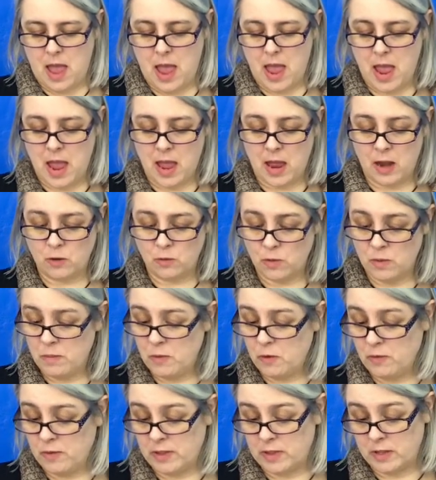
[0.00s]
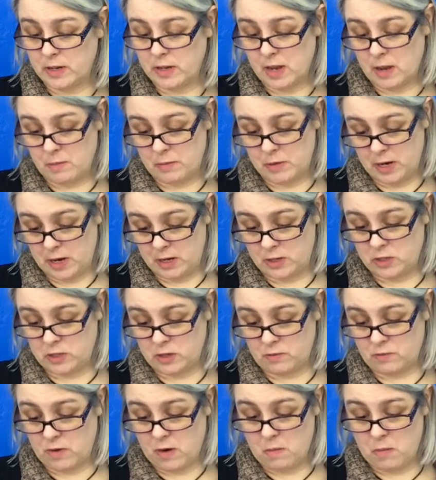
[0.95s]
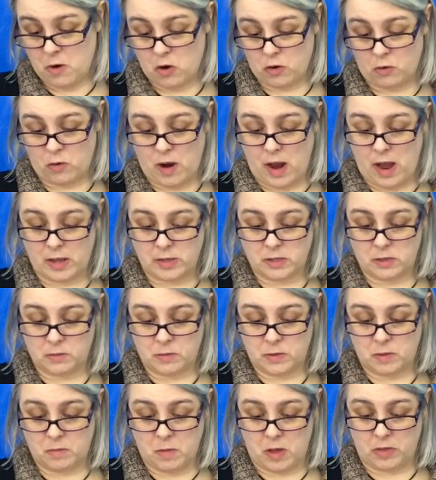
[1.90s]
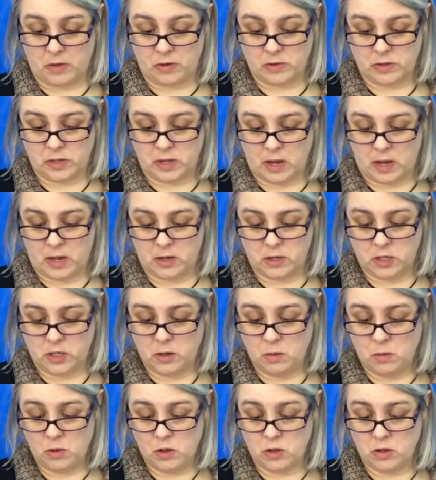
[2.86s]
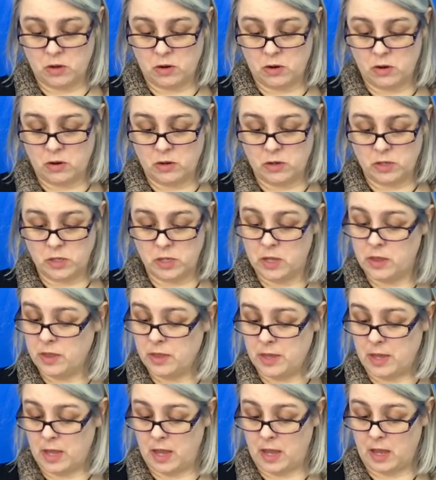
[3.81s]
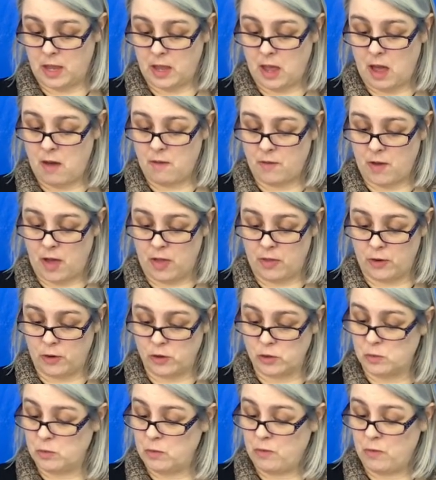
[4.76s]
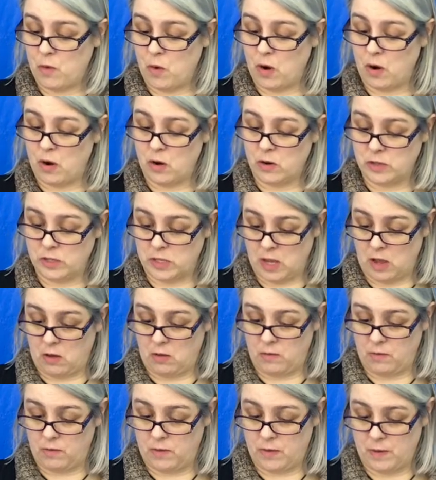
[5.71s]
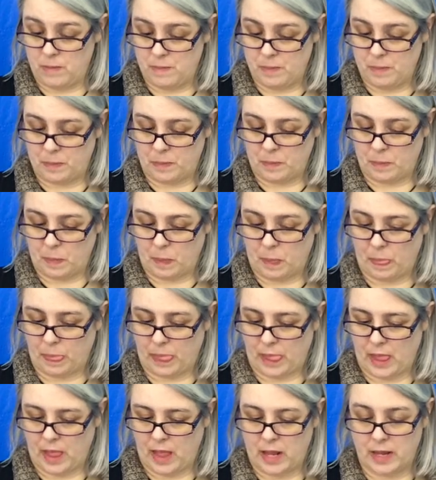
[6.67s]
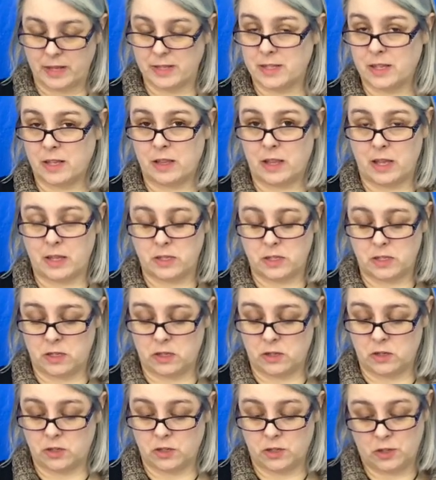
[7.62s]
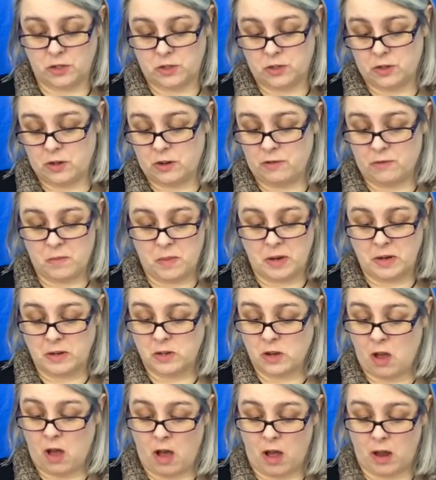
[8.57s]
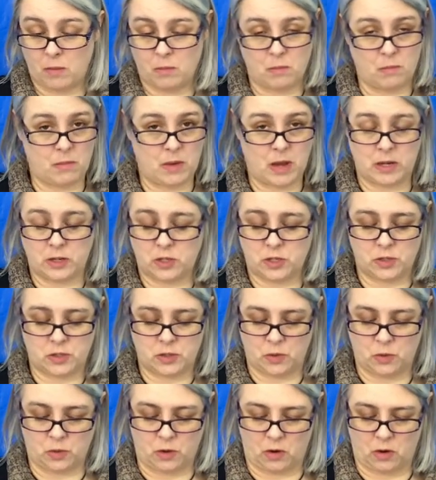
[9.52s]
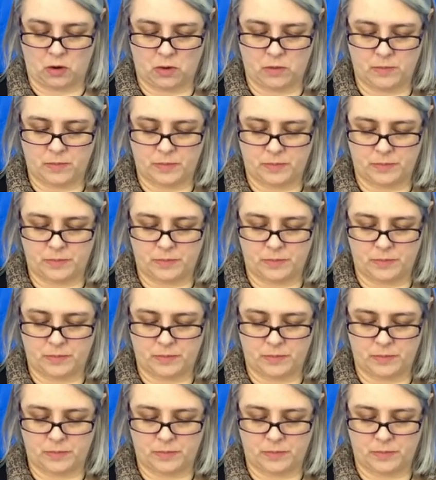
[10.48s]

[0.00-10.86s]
"And removing the temptation from her grasp," the mother said. "She will learn to think of others before herself. It's a lesson she should have been taught much sooner."